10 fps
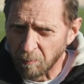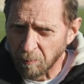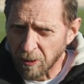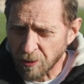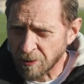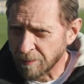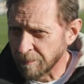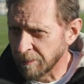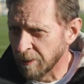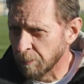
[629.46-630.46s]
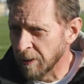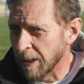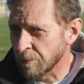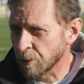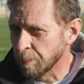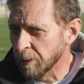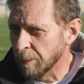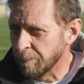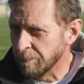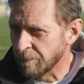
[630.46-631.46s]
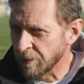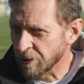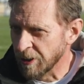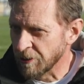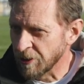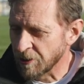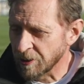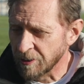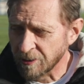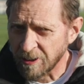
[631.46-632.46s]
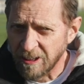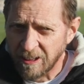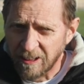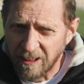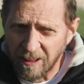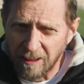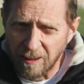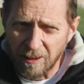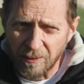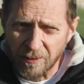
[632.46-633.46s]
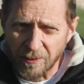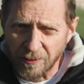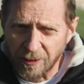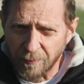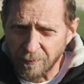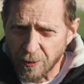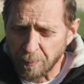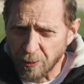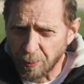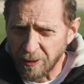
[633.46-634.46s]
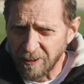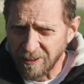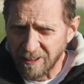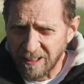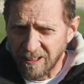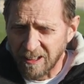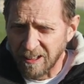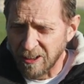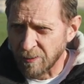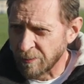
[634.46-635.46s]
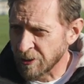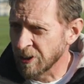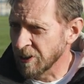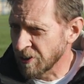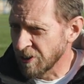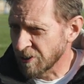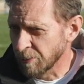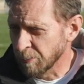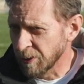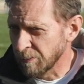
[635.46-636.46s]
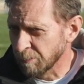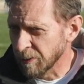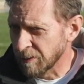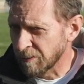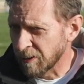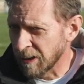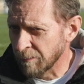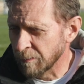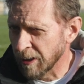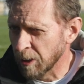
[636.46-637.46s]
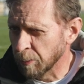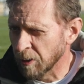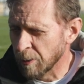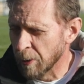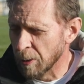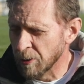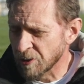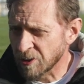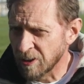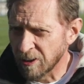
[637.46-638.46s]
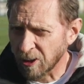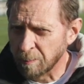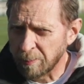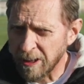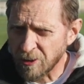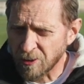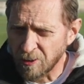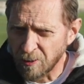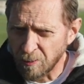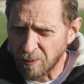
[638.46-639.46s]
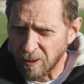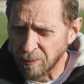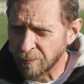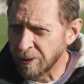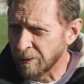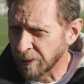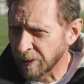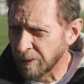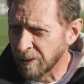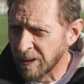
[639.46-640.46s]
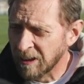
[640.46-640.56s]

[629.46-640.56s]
Whilst you know we have superb facilities, and the difference between the facilities that we have available at the moment compared to over a year ago,